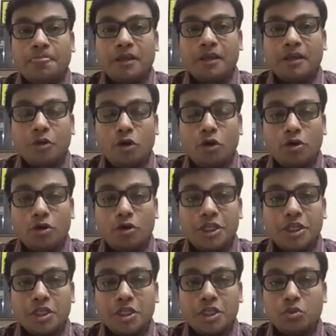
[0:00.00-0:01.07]
in the
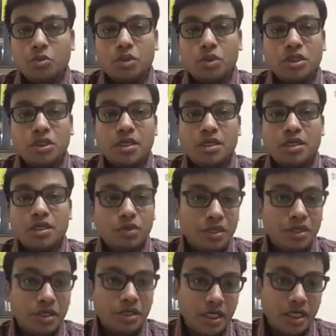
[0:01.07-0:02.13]
organization which can even
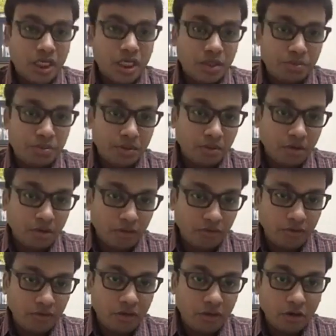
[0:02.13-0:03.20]
train people
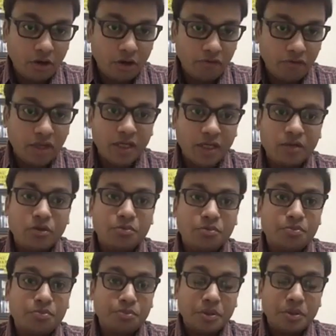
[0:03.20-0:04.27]
offline or
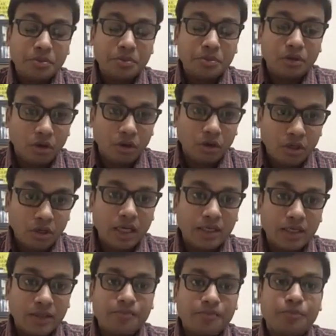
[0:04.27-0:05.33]
people
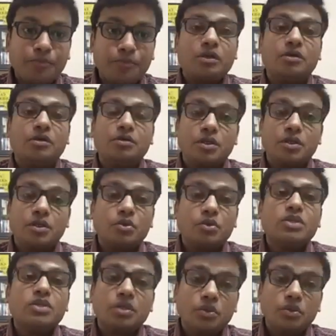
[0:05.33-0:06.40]
online in whichever
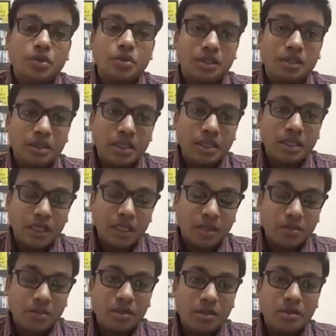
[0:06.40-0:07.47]
the way that can be
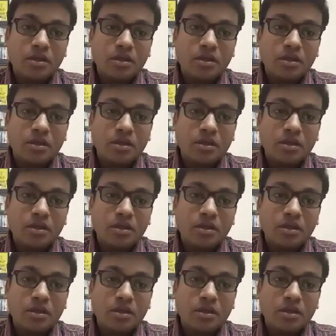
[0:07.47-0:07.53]
done.